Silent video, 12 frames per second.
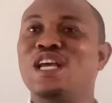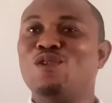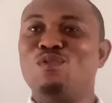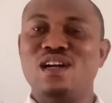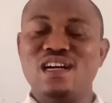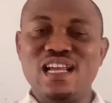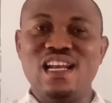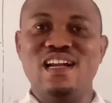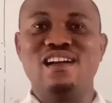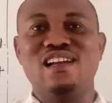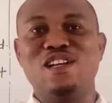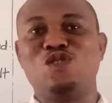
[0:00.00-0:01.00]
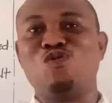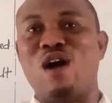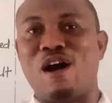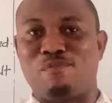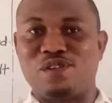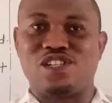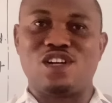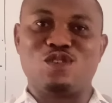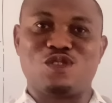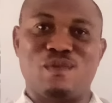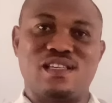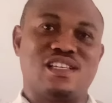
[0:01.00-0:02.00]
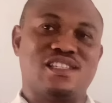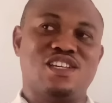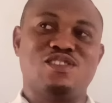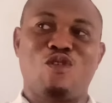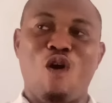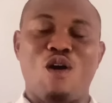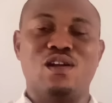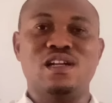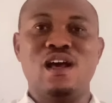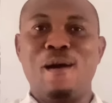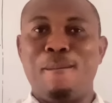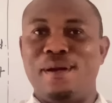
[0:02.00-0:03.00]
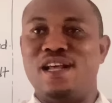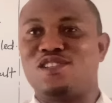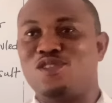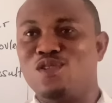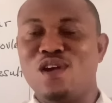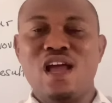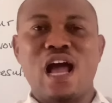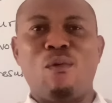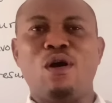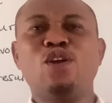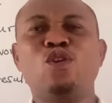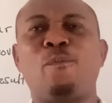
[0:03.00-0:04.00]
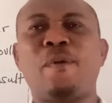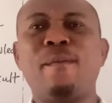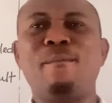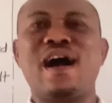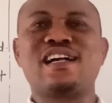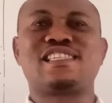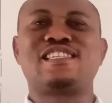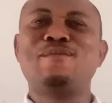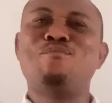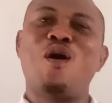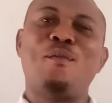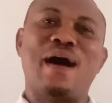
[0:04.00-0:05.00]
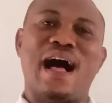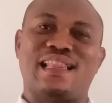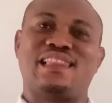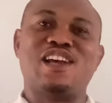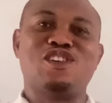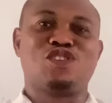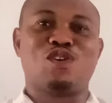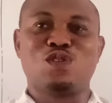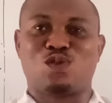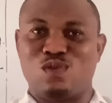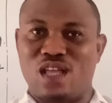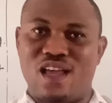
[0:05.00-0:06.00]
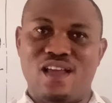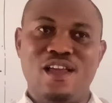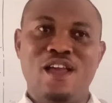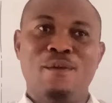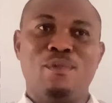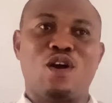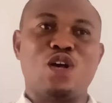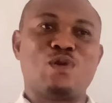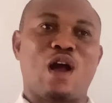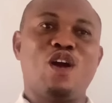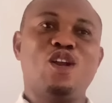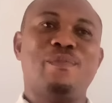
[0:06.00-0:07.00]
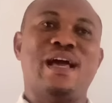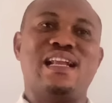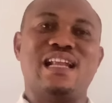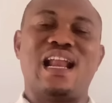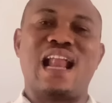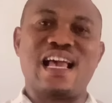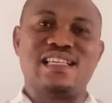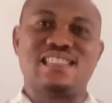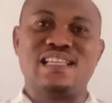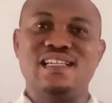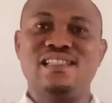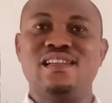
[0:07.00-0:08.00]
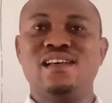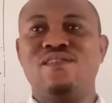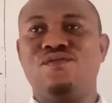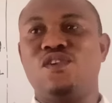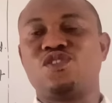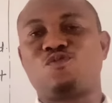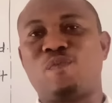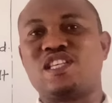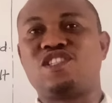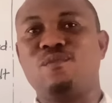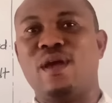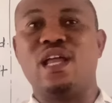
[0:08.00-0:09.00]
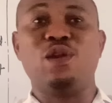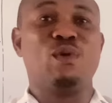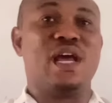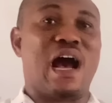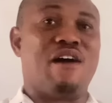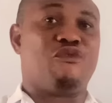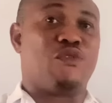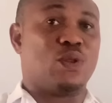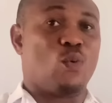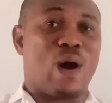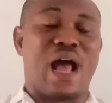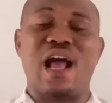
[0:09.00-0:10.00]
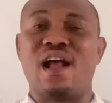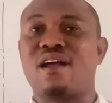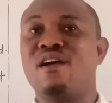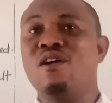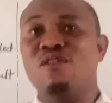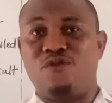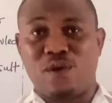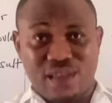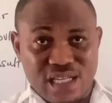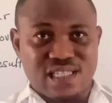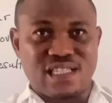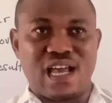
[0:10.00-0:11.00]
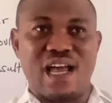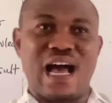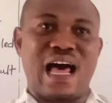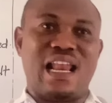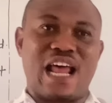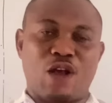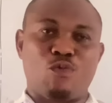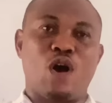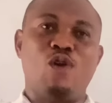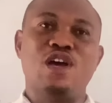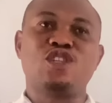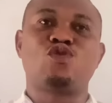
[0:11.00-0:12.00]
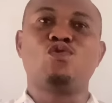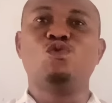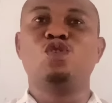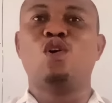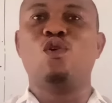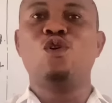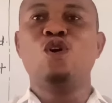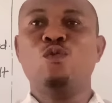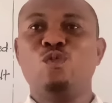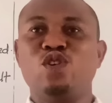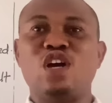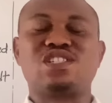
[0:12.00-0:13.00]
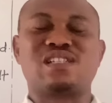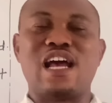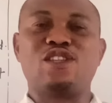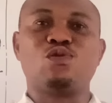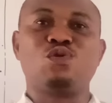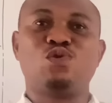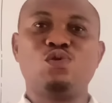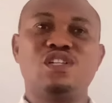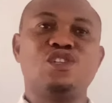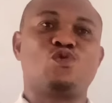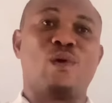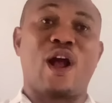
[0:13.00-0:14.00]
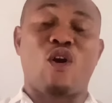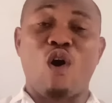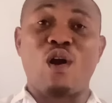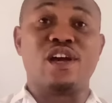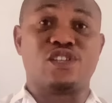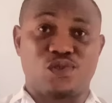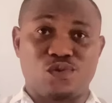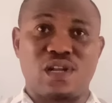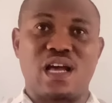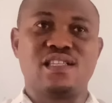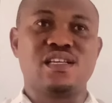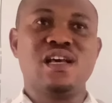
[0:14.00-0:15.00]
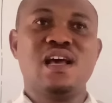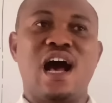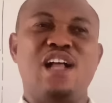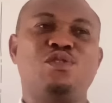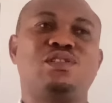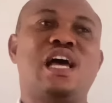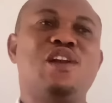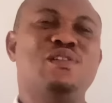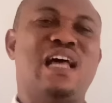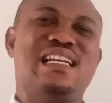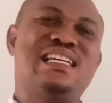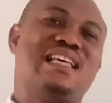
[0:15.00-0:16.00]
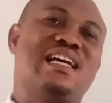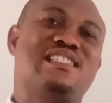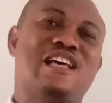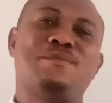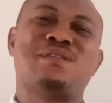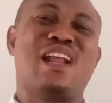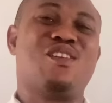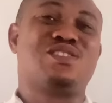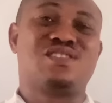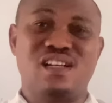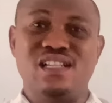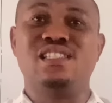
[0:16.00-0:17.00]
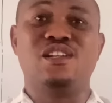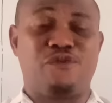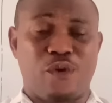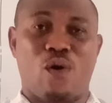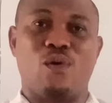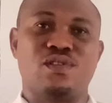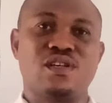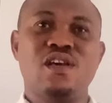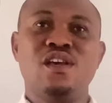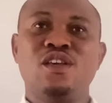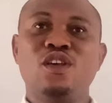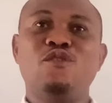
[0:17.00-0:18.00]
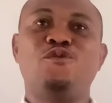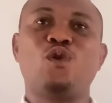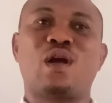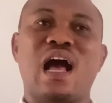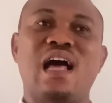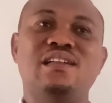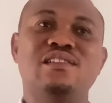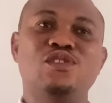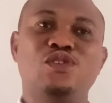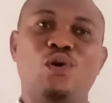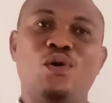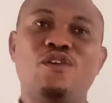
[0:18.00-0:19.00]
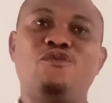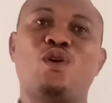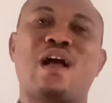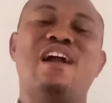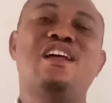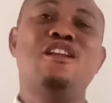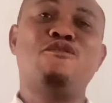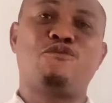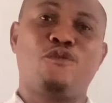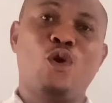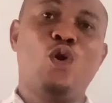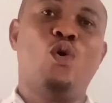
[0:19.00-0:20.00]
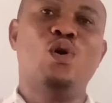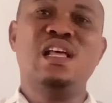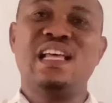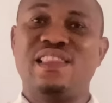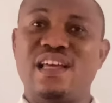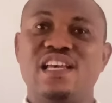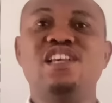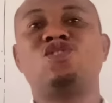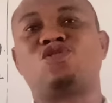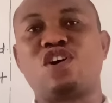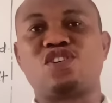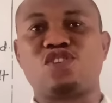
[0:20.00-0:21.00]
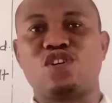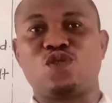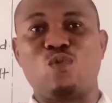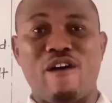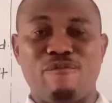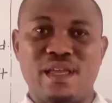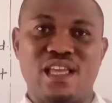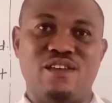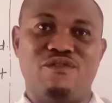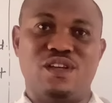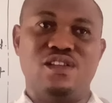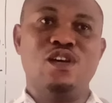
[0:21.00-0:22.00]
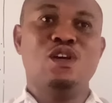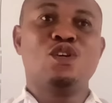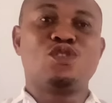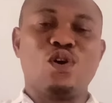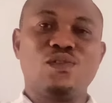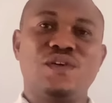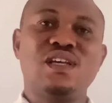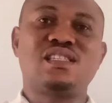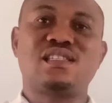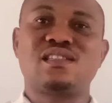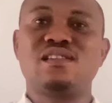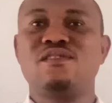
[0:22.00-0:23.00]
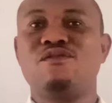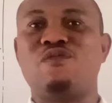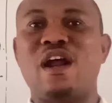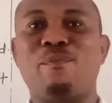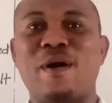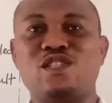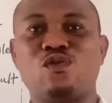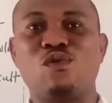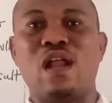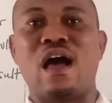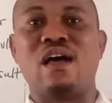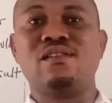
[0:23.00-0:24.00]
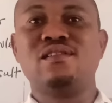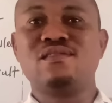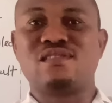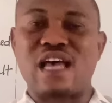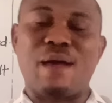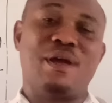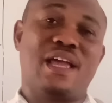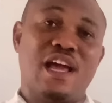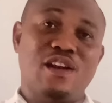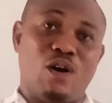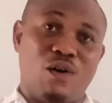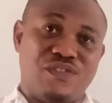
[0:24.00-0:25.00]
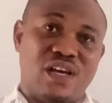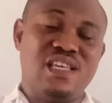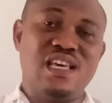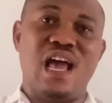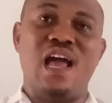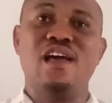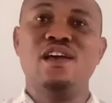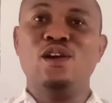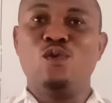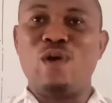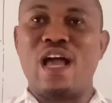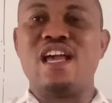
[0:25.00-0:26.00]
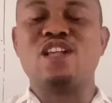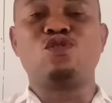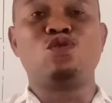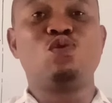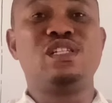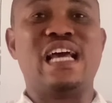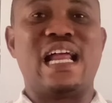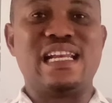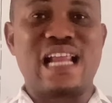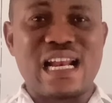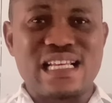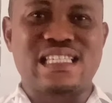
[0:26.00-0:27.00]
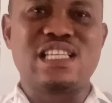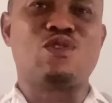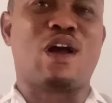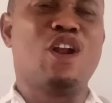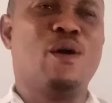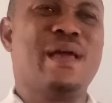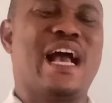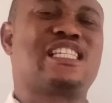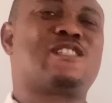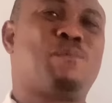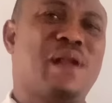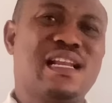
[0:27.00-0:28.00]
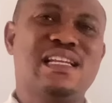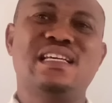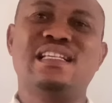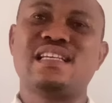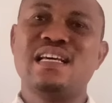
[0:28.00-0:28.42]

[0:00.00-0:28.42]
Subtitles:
We really do appreciate those messages. God bless you. I want you to pay maximum attention today because we're going to be analyzing the specimen we have for the WAEC for this year. And like we always do, we just try to do this to encourage students and to tell you that these exams are not really difficult if you can, if you can really follow the instructions we have been giving. So this very particular time again of the year, we are here to do the analysis. We are going to be explaining it